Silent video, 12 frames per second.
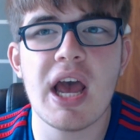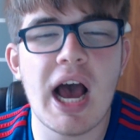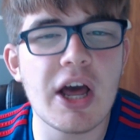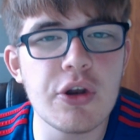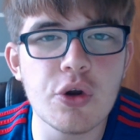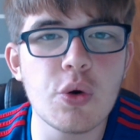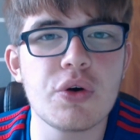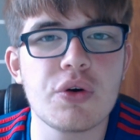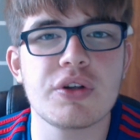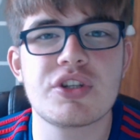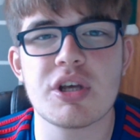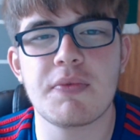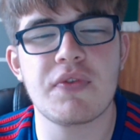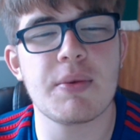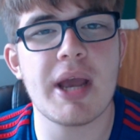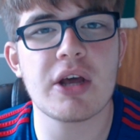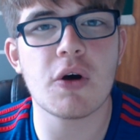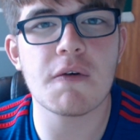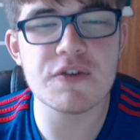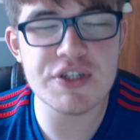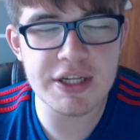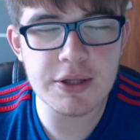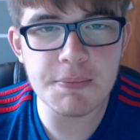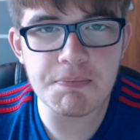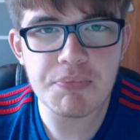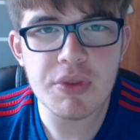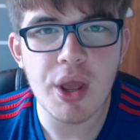I know some of you might not have seen them.